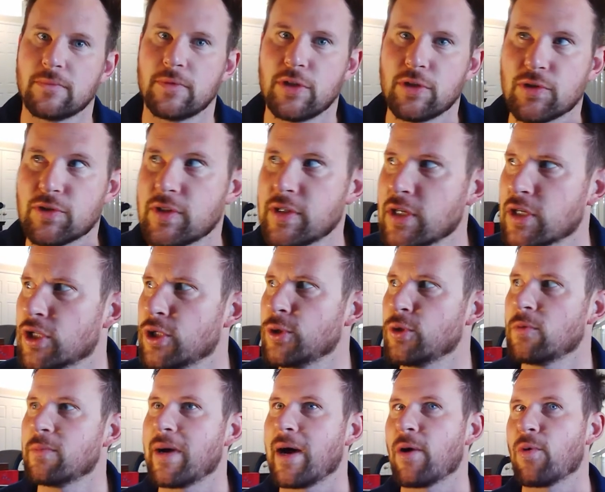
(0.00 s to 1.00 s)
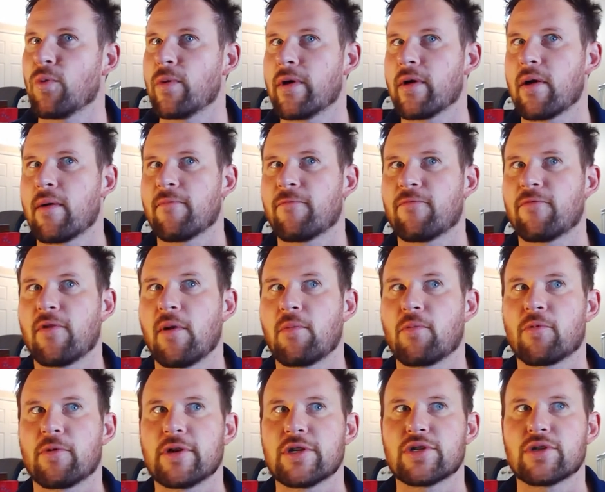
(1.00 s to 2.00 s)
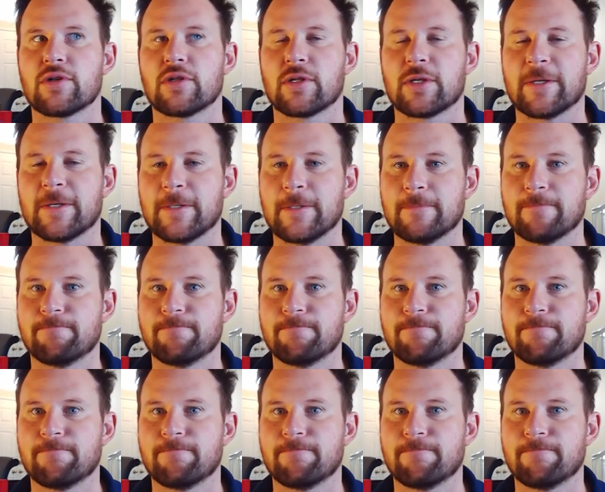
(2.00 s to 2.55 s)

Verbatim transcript: you'll see a clue about where I'm from originally.